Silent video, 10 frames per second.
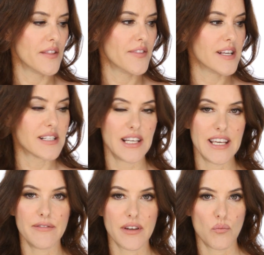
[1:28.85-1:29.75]
These
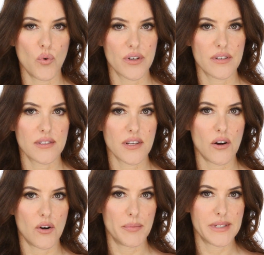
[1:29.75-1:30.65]
leave-in ones
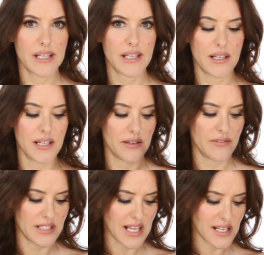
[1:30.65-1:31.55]
are particularly
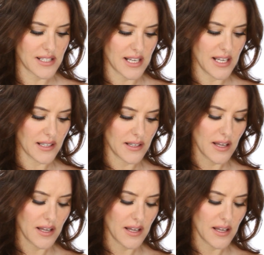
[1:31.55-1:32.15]
fantastic.